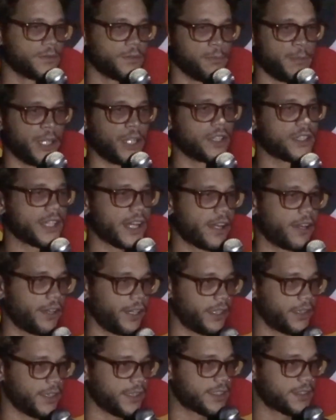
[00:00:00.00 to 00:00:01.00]

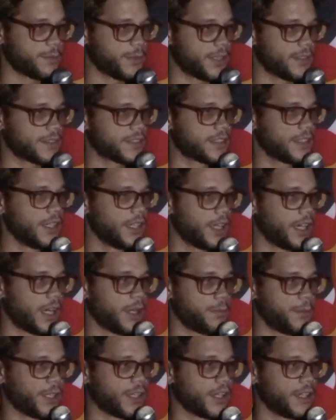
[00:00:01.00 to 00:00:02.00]
military enlistments
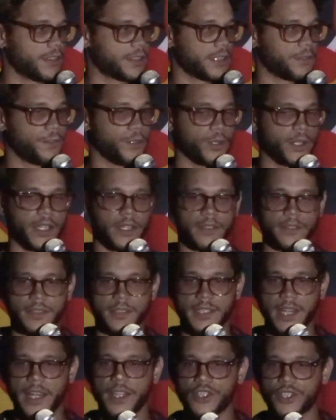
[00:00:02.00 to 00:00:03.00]
because if you get
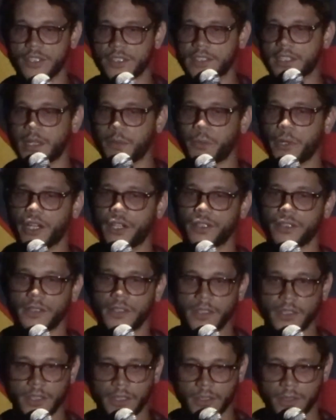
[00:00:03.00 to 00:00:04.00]
stationed somewhere
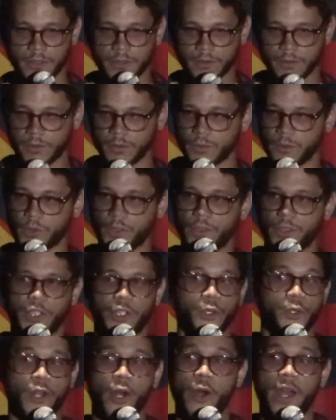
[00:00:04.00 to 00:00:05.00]

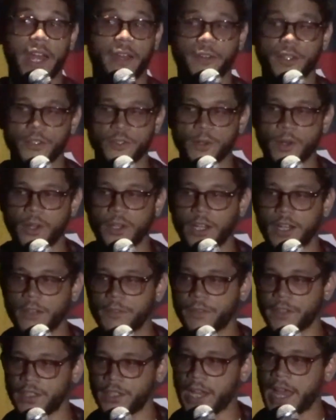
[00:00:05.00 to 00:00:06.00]
you don't have control
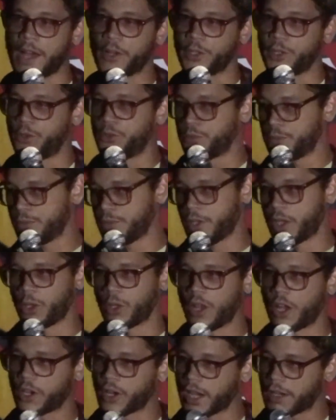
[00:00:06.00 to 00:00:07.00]
of, and now you no
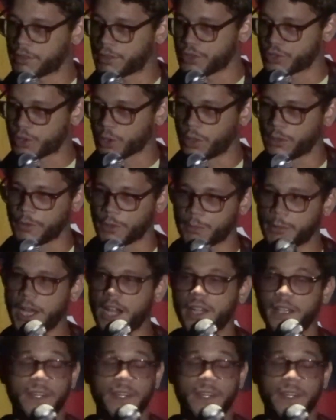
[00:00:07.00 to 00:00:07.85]
longer have control of your body.